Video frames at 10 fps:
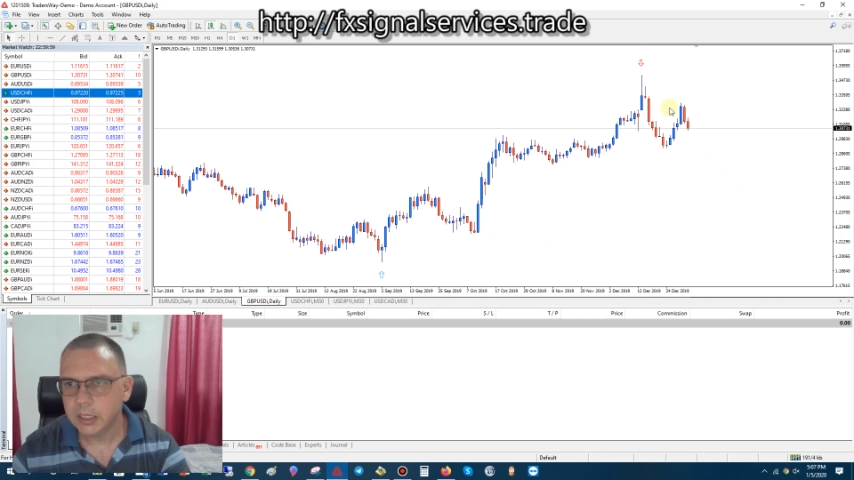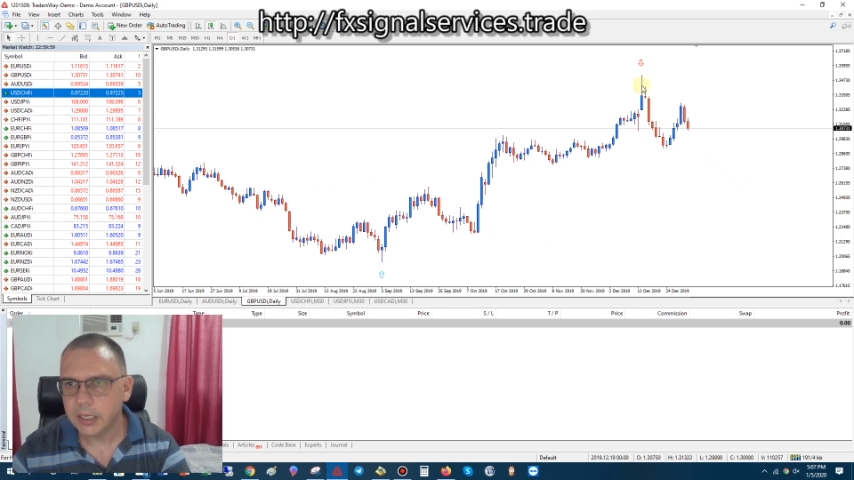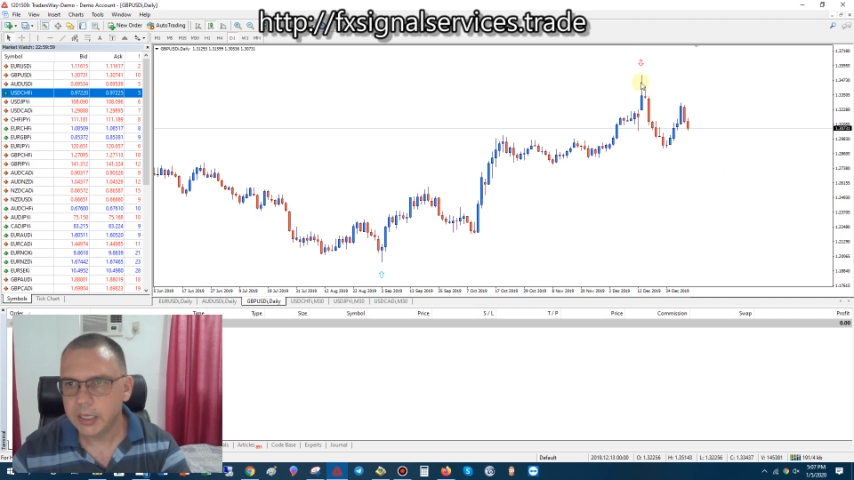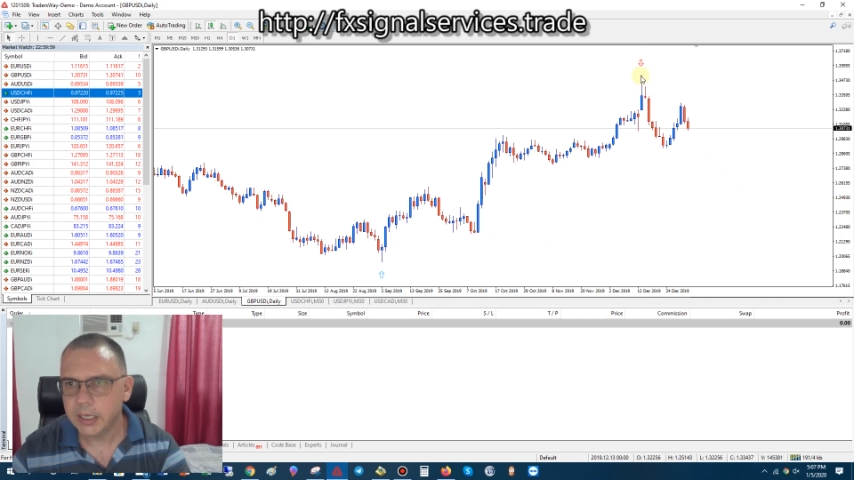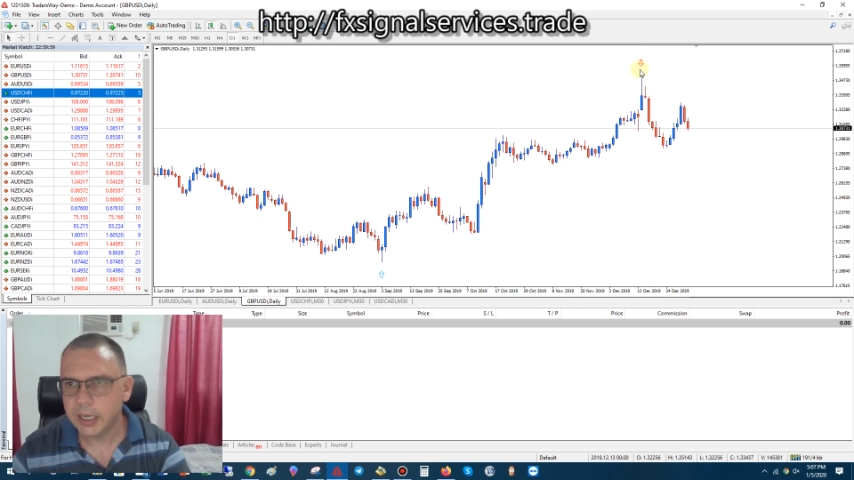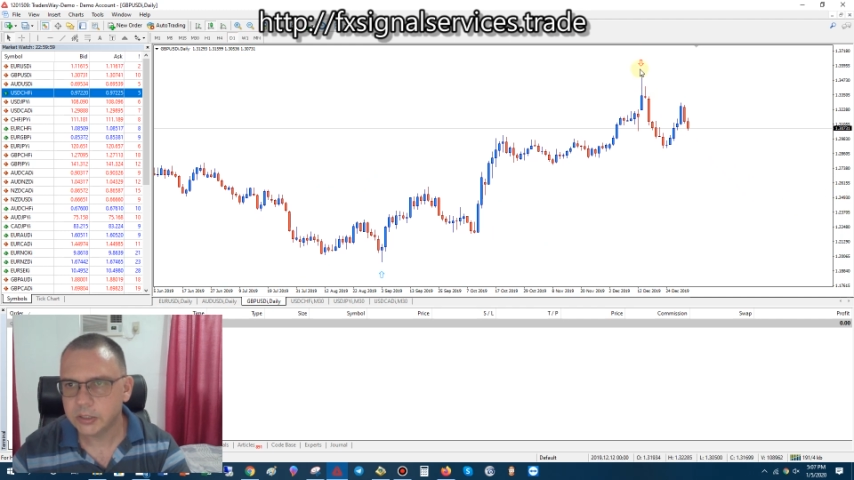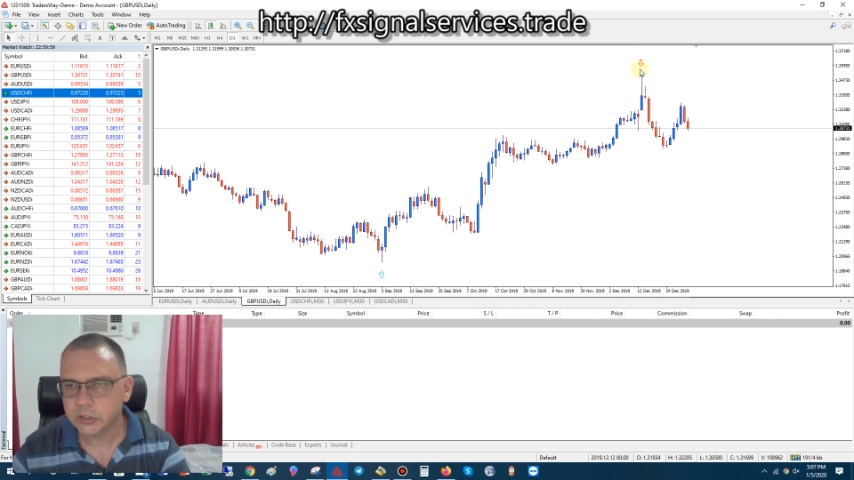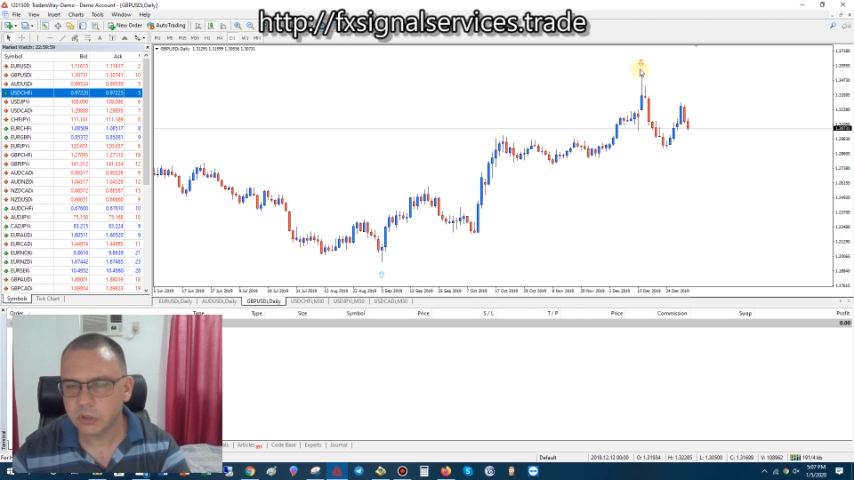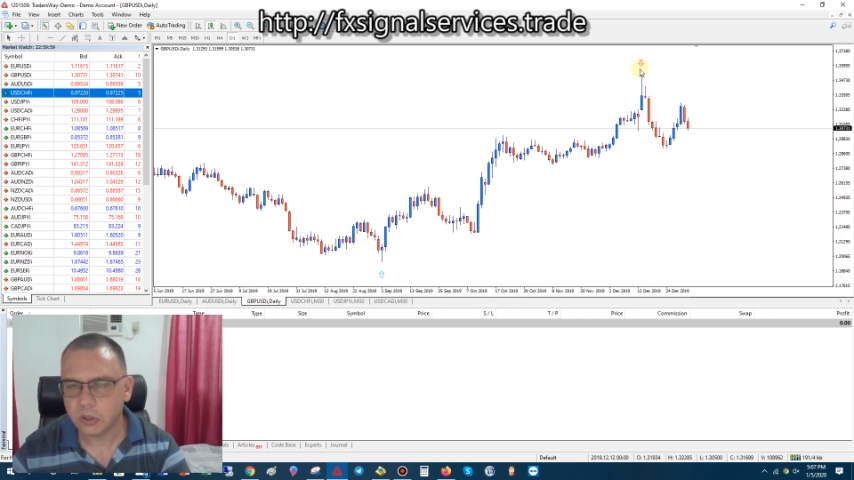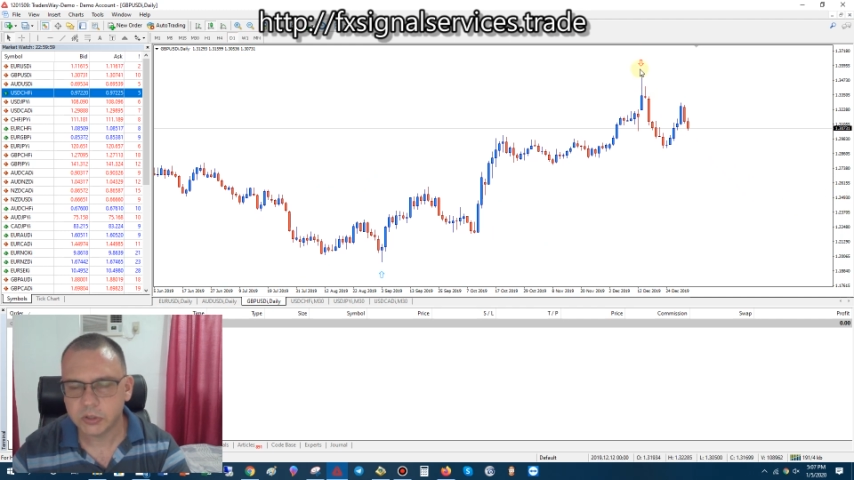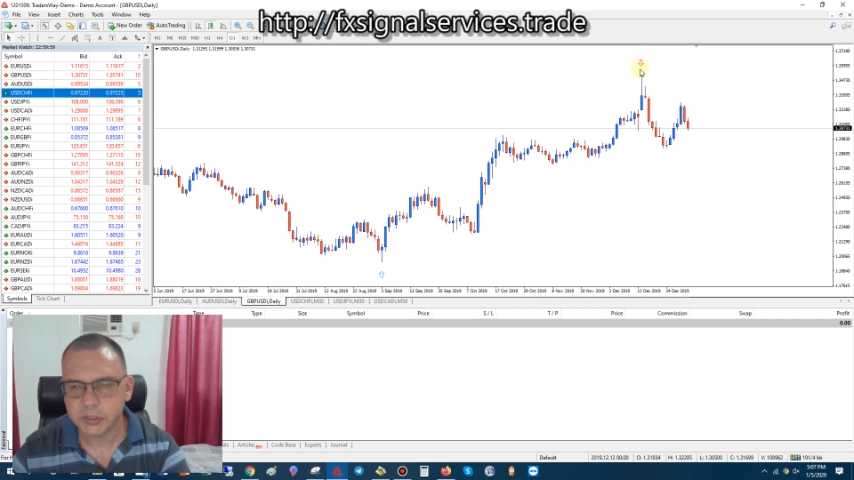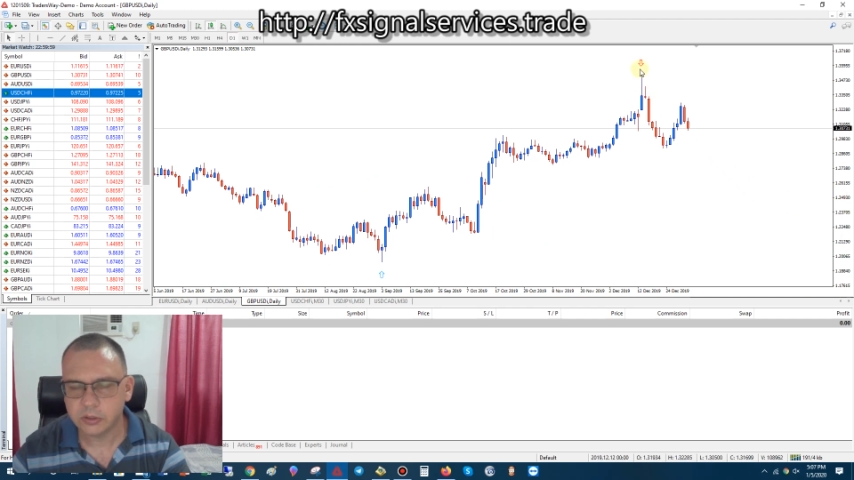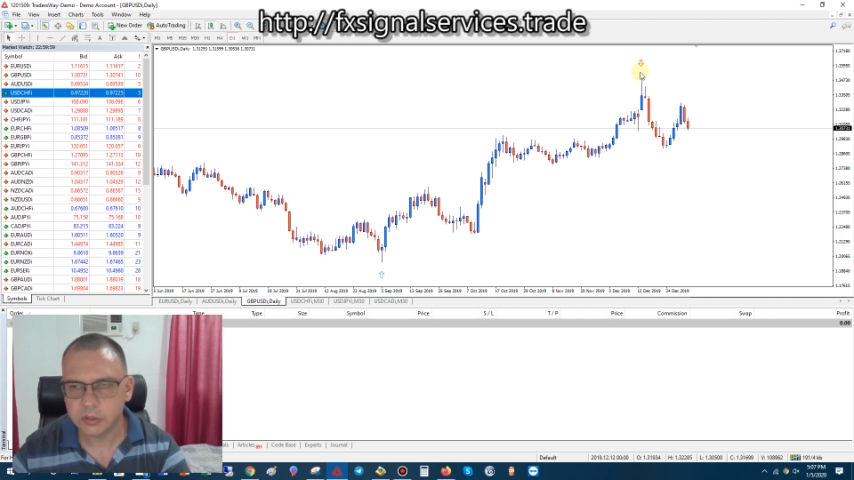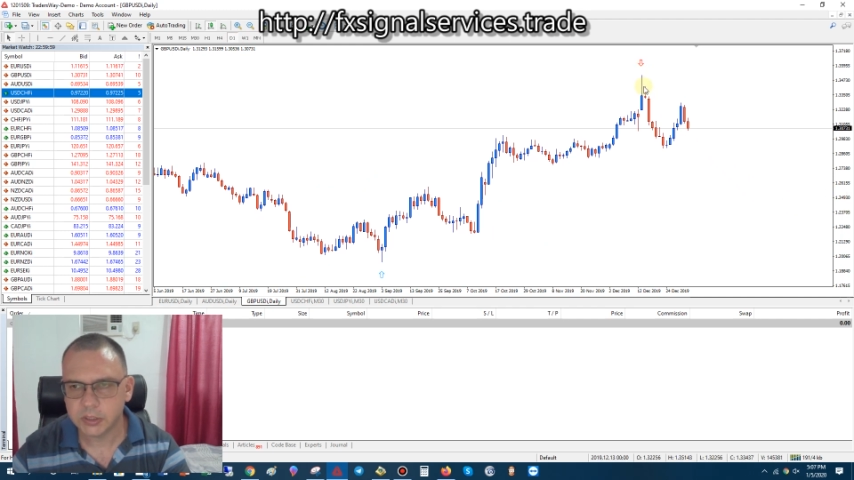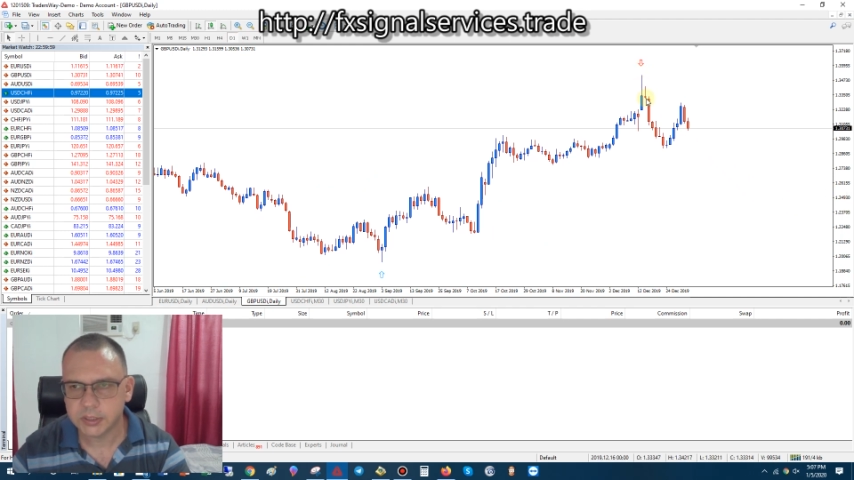it has a strong
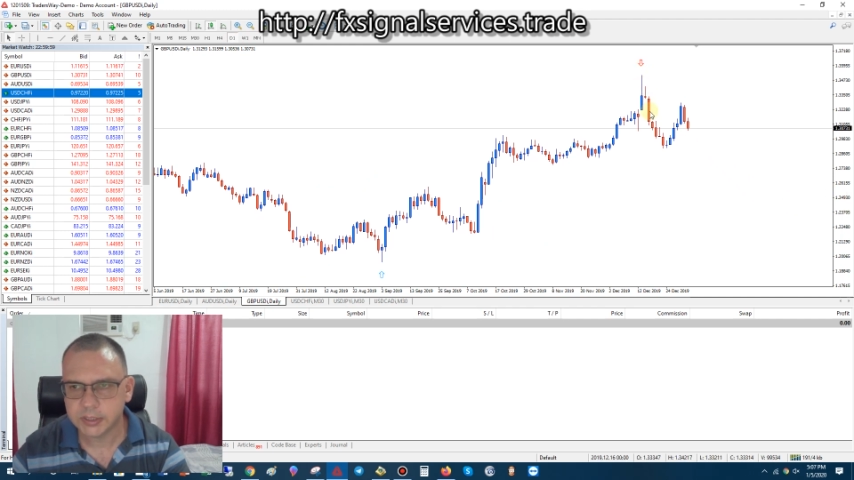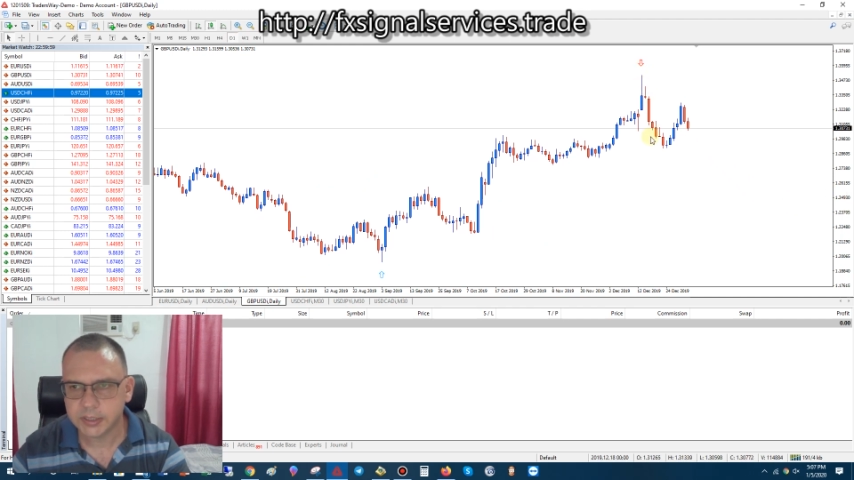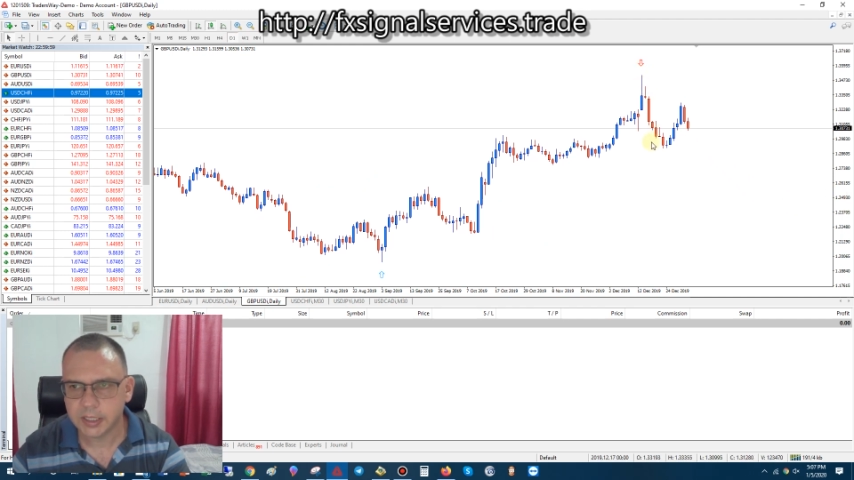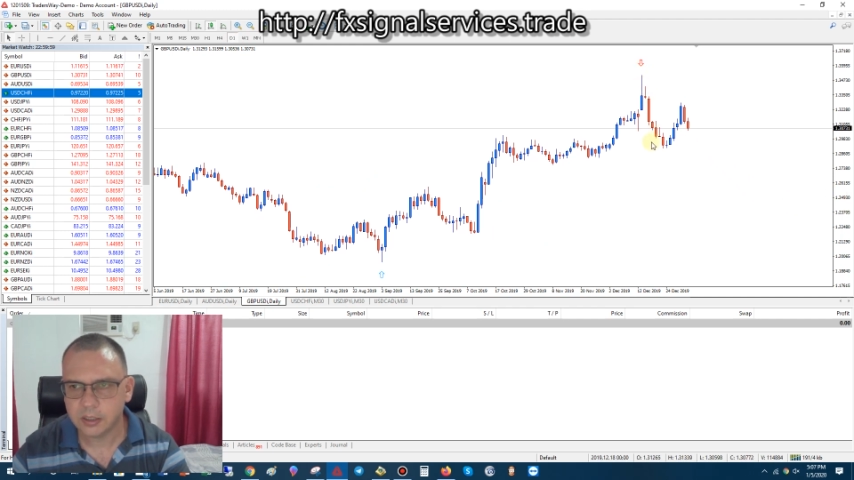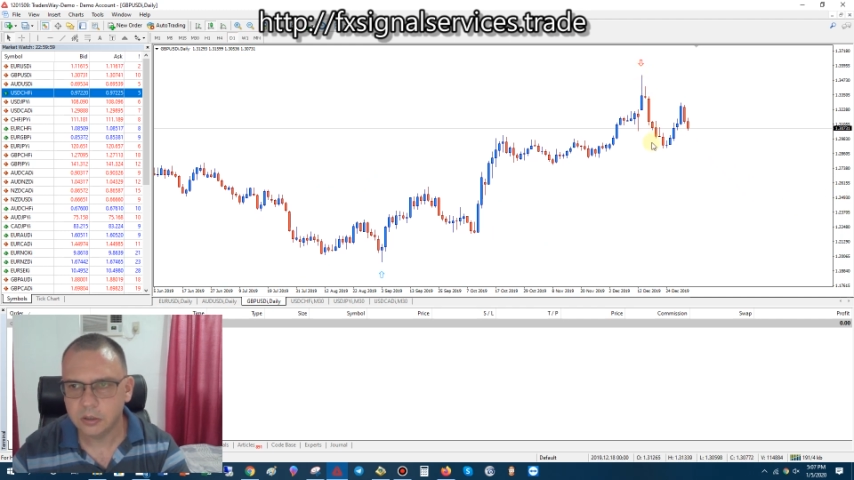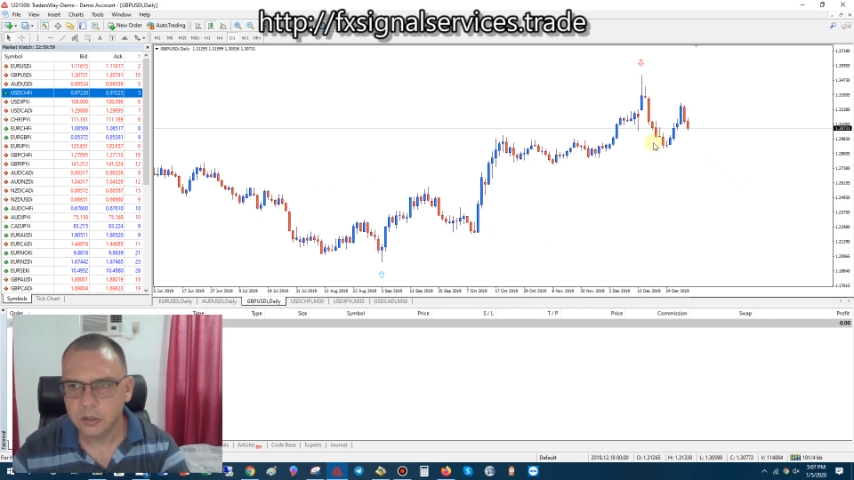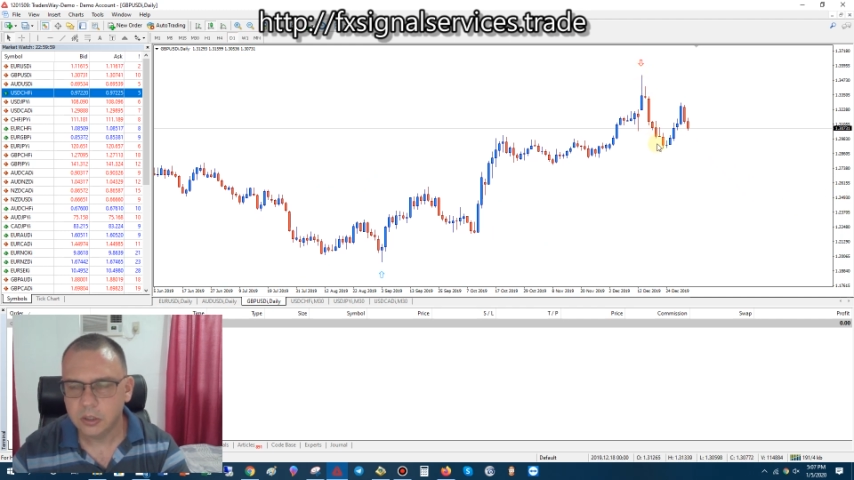signal to sell.